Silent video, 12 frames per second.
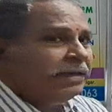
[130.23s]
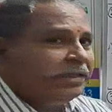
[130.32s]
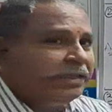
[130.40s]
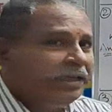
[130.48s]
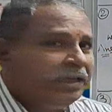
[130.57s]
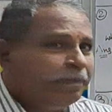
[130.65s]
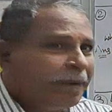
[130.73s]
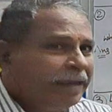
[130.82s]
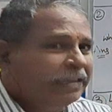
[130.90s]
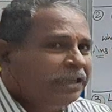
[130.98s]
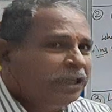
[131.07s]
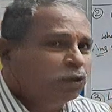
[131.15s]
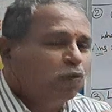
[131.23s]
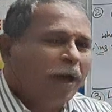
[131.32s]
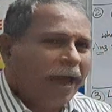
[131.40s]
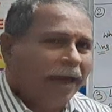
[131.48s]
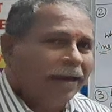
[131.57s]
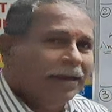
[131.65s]
c by c
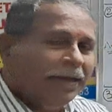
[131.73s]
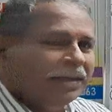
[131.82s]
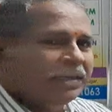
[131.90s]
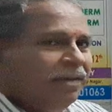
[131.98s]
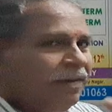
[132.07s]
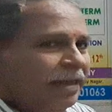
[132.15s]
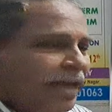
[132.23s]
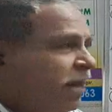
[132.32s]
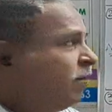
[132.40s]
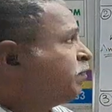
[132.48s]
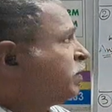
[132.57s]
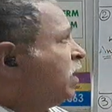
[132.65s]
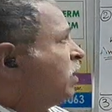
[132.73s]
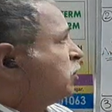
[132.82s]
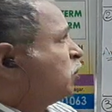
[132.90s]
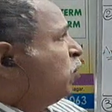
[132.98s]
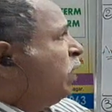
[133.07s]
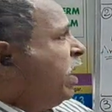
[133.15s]
square is given there.
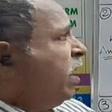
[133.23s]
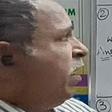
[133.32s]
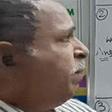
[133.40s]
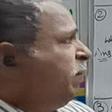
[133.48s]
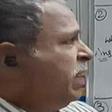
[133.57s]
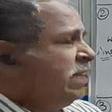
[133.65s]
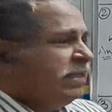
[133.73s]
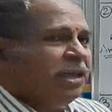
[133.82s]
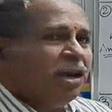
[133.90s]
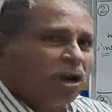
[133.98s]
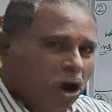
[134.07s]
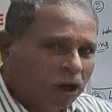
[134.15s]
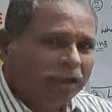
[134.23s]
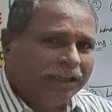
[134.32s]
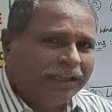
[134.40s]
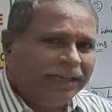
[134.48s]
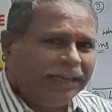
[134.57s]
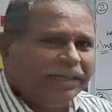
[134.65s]
So, a, b, c are
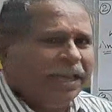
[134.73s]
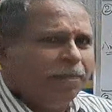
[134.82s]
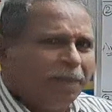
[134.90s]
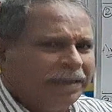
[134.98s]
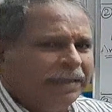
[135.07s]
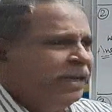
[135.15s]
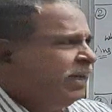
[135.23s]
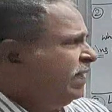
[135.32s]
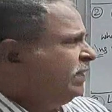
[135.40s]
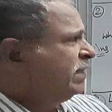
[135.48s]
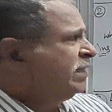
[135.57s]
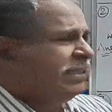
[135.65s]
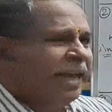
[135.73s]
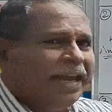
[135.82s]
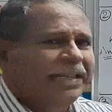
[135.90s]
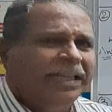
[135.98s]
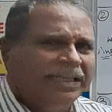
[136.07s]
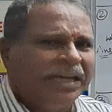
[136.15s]
constants. Their percentage
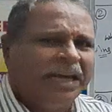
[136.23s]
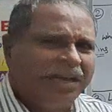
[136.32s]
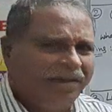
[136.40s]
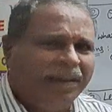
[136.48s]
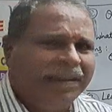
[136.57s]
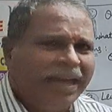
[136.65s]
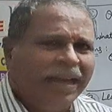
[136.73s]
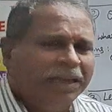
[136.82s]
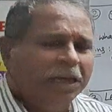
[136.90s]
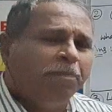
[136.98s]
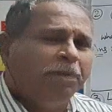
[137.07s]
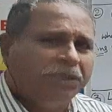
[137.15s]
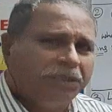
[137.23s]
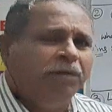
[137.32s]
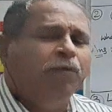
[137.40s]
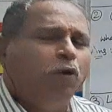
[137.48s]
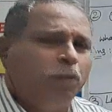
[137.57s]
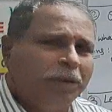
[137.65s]
changes are given there, 3%,
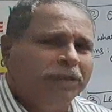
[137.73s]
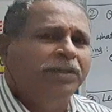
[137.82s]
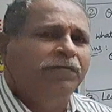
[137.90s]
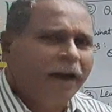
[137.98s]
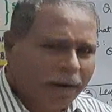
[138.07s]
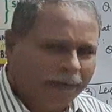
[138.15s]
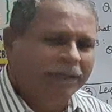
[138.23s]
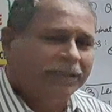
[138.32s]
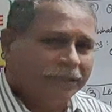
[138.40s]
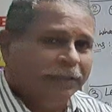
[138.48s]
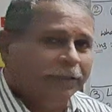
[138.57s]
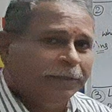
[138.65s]
4%, 5%.